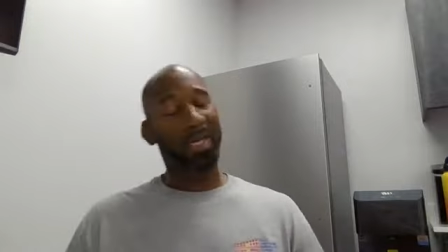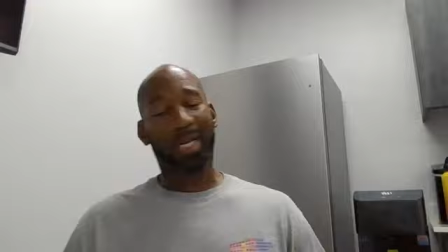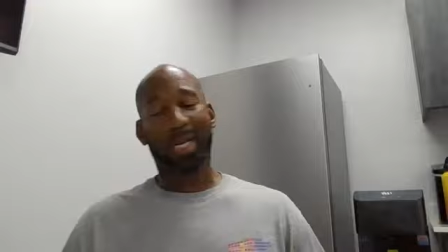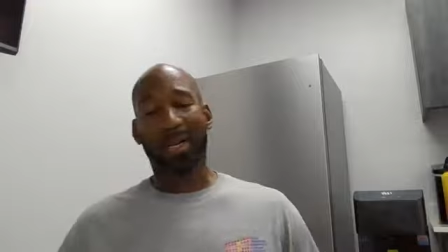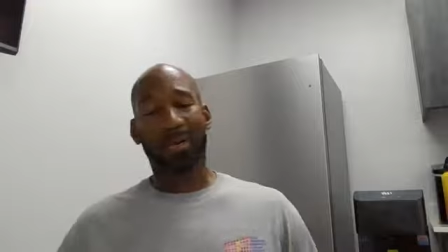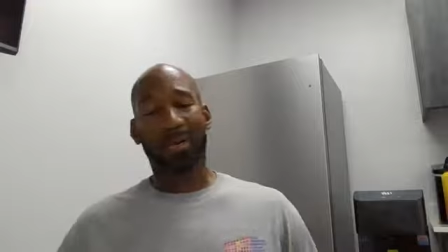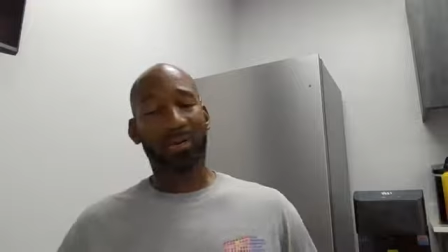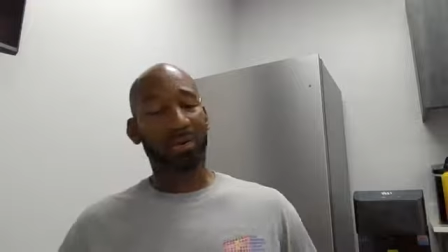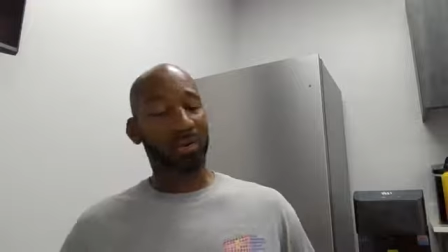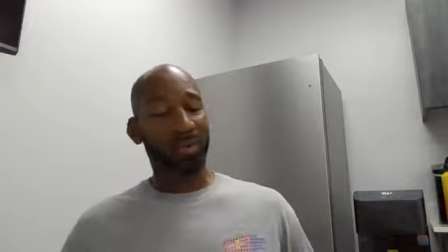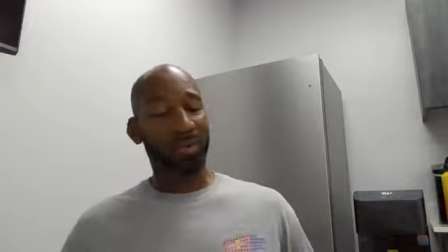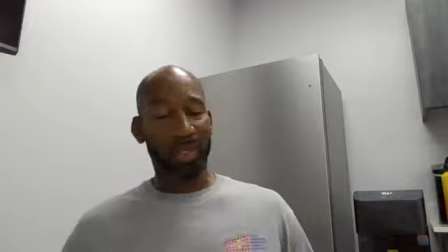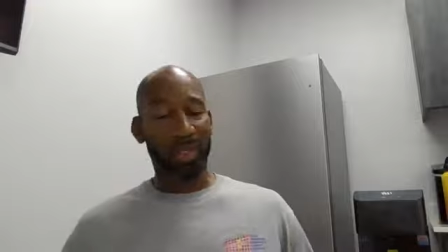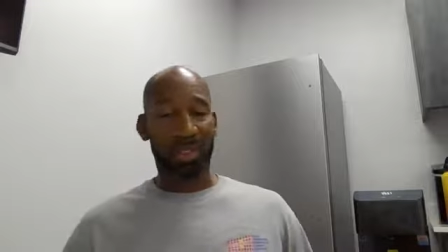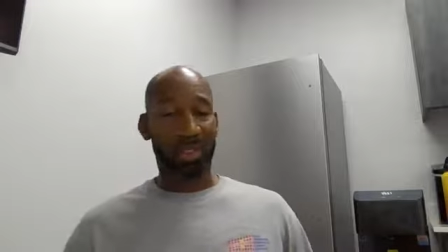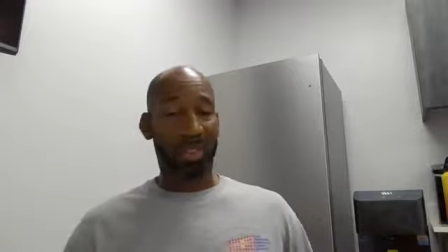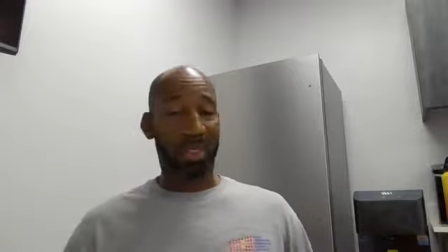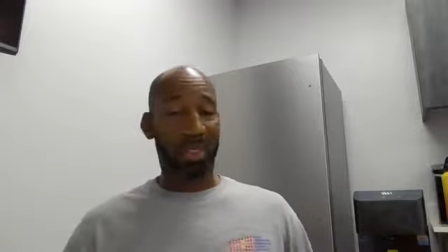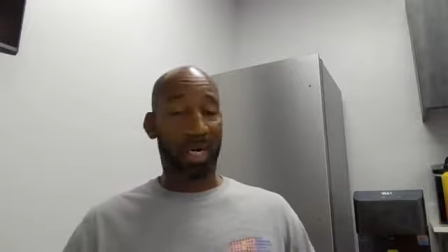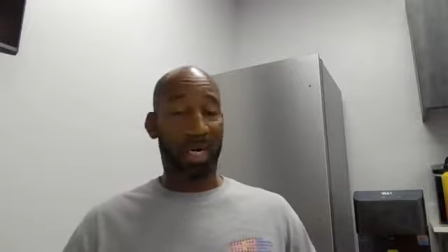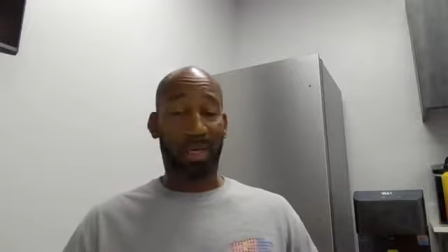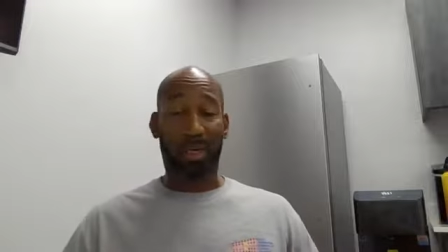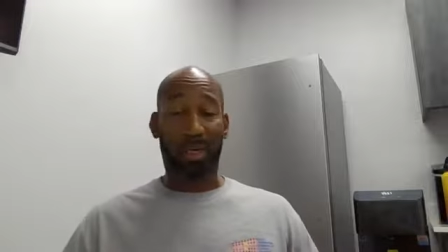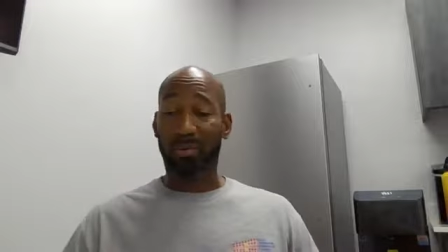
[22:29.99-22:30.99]
Like I don't question
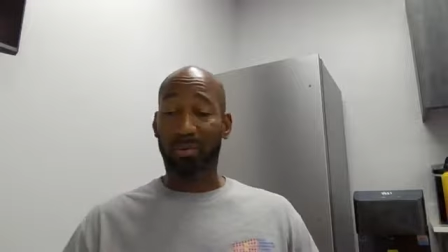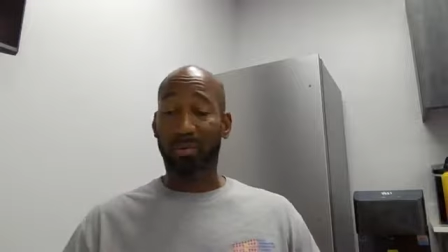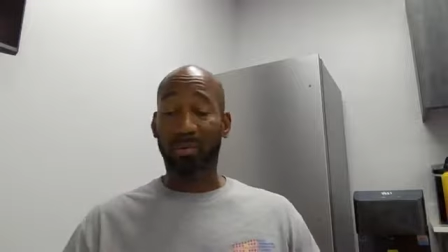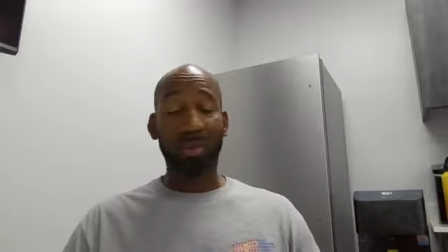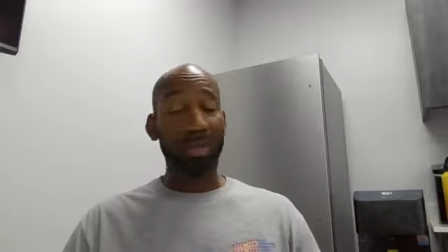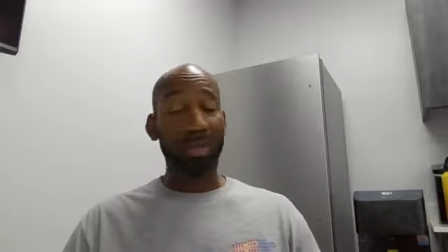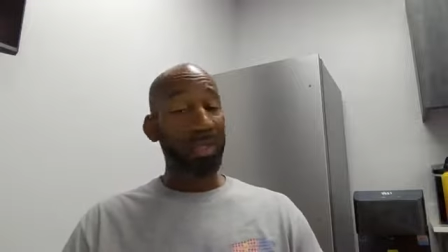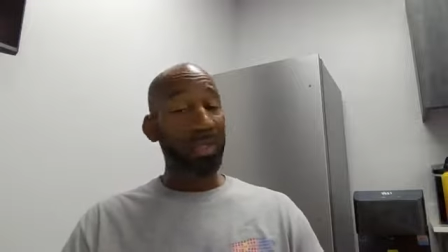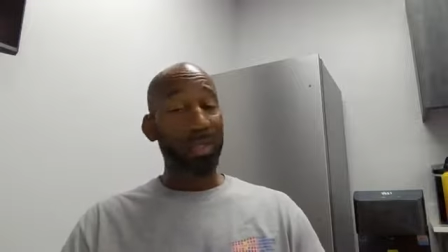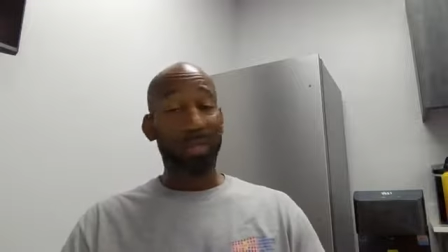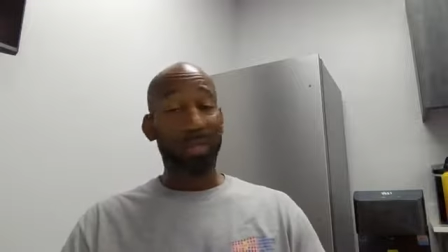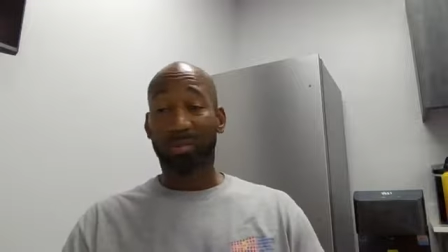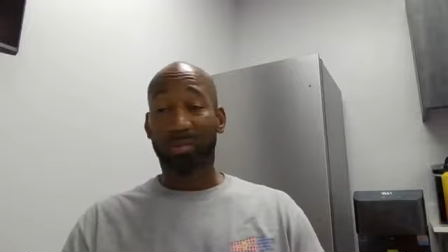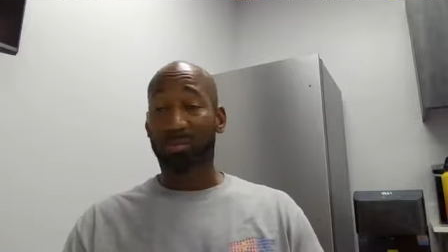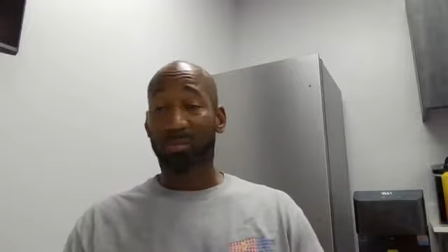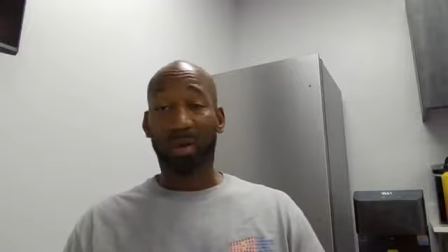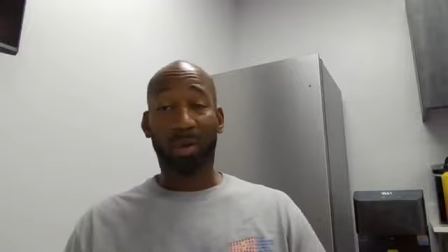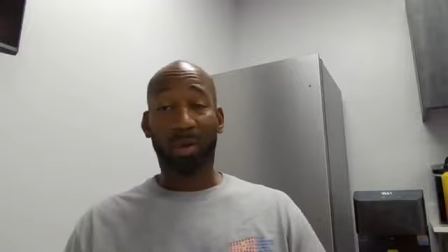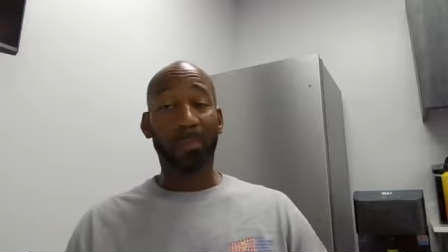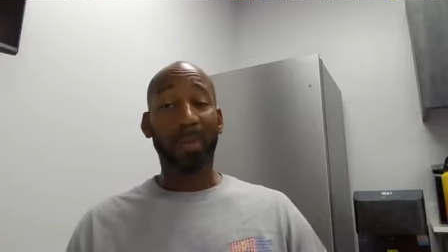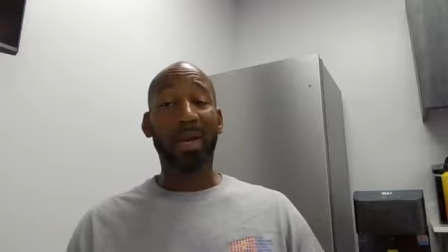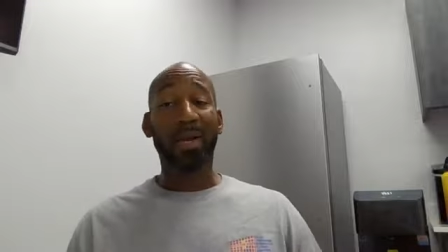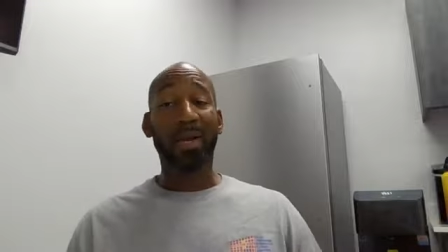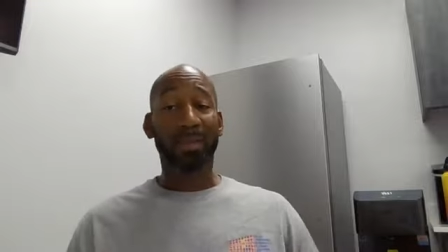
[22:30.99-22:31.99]
God. I don't
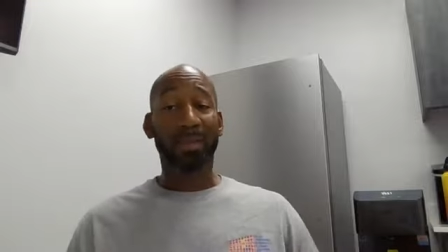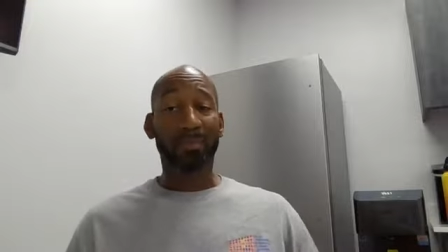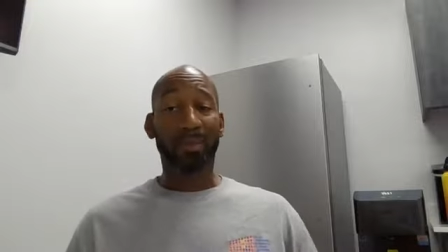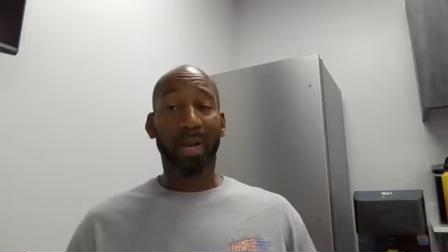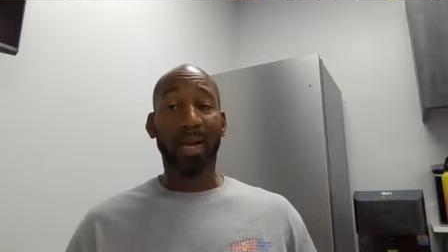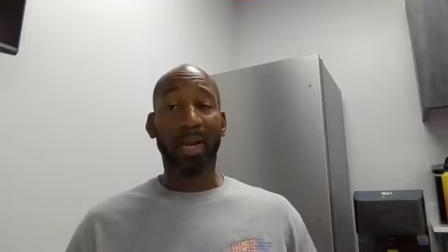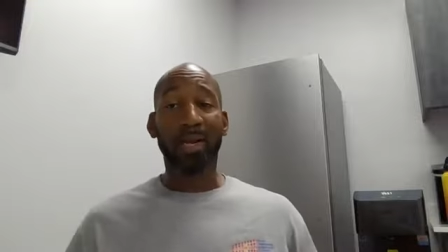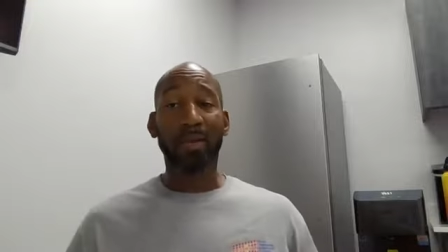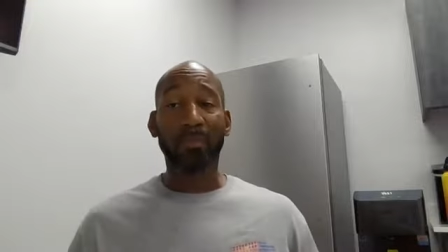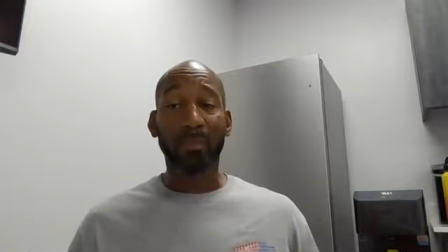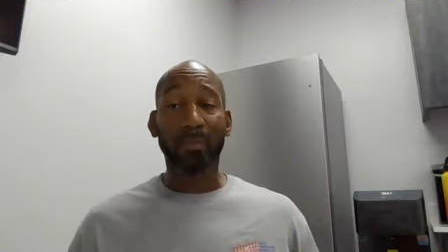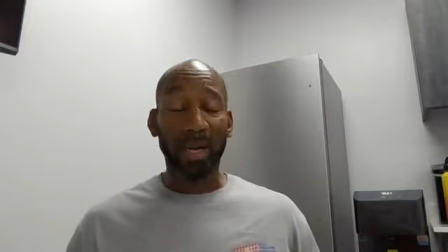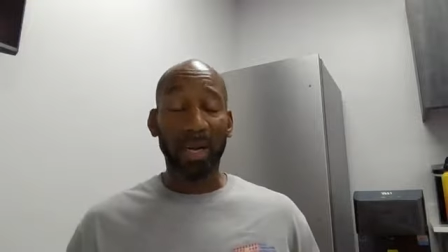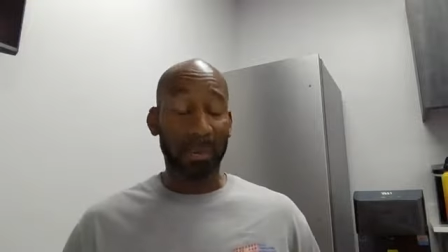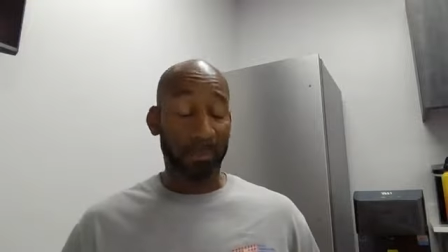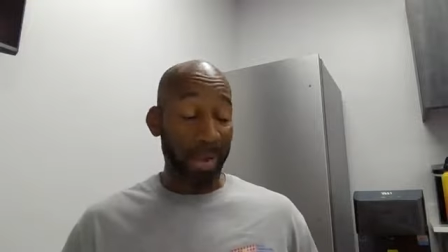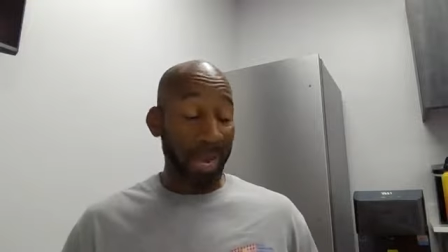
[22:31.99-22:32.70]
uh, my, my, my,